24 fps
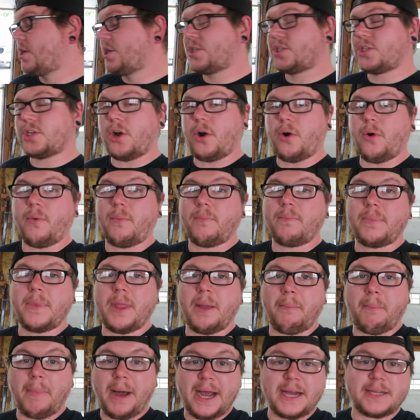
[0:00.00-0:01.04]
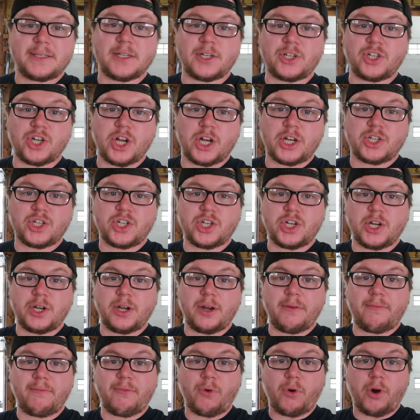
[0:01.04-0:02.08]
So my
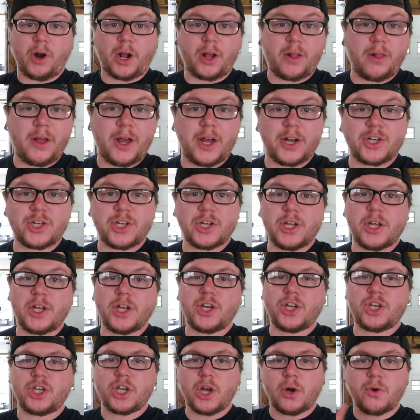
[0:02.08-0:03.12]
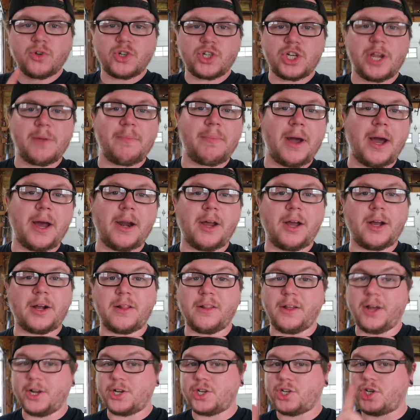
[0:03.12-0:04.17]
suggestion for a clutch, don't cheap out on
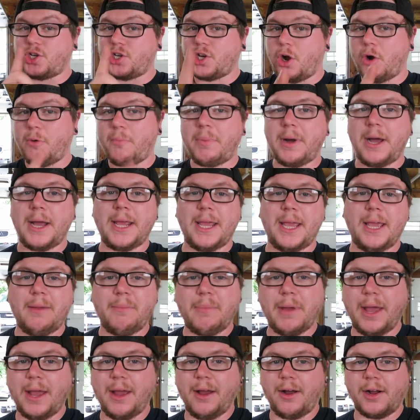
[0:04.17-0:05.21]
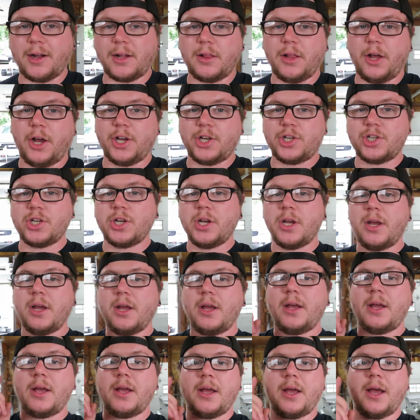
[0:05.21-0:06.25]
clutch. Don't buy eBay on clutch.
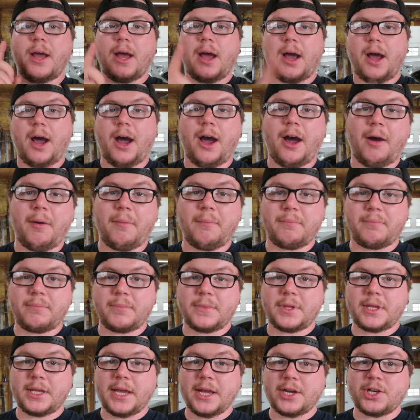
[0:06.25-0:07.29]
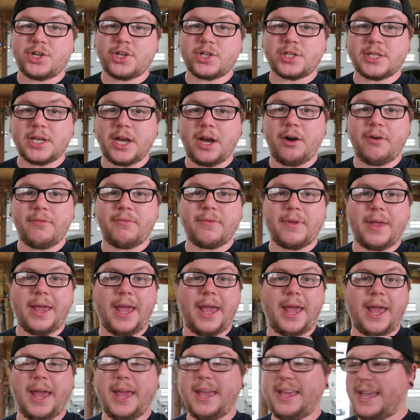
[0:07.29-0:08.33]
Get yourself
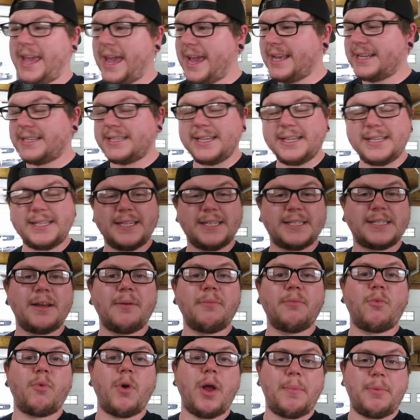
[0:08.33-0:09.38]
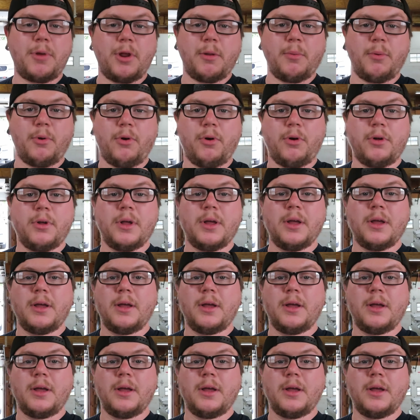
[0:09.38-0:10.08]
a ACT, something reputable.